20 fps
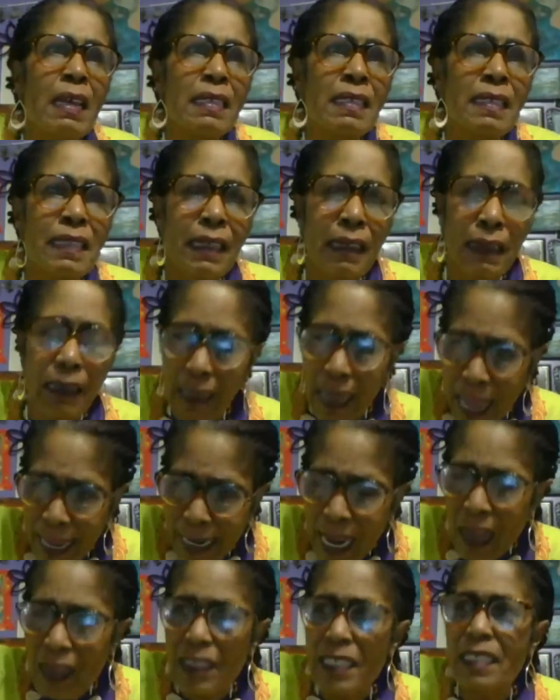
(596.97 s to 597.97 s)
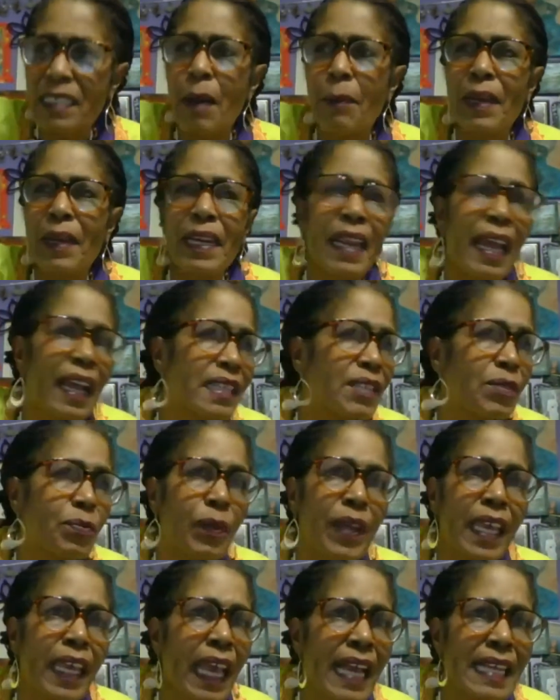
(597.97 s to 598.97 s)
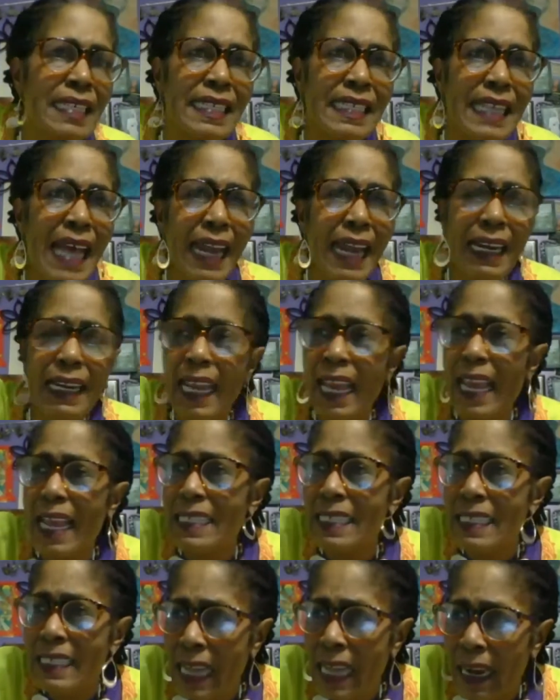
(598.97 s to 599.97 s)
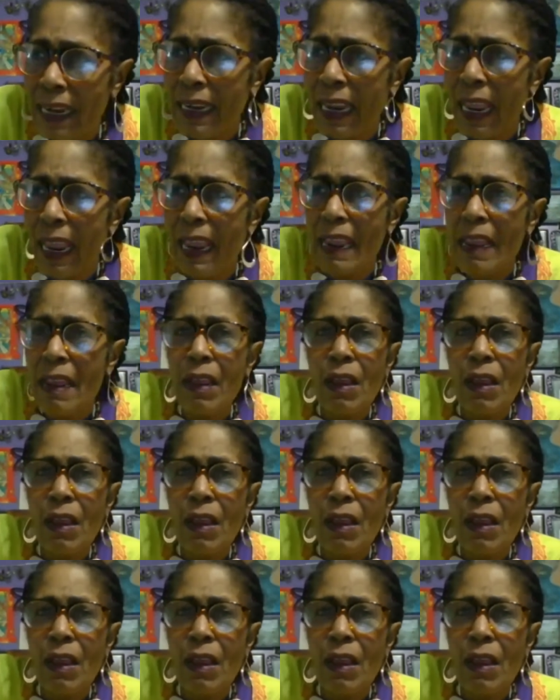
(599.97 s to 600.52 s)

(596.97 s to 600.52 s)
to the Lighthouse Summit next weekend, Saturday and Sunday,